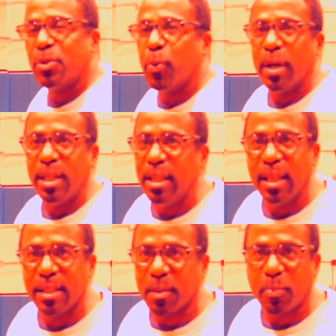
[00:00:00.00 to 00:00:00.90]
20
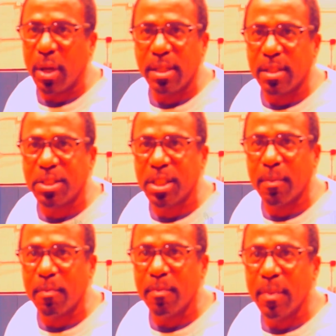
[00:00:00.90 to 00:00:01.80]
years apprenticeship
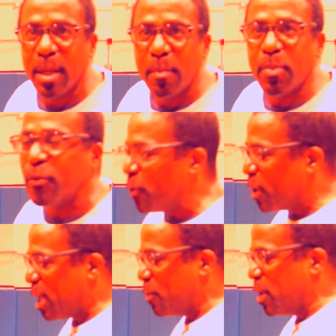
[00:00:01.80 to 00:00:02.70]

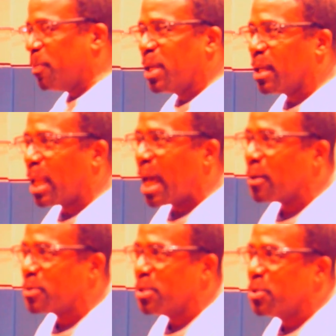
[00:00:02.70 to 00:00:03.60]
before they would have been
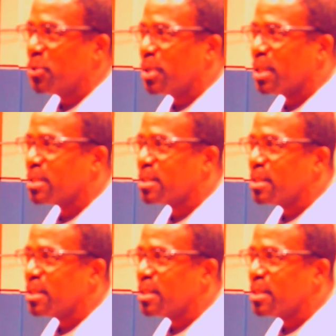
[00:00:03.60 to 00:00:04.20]
allowed to do this.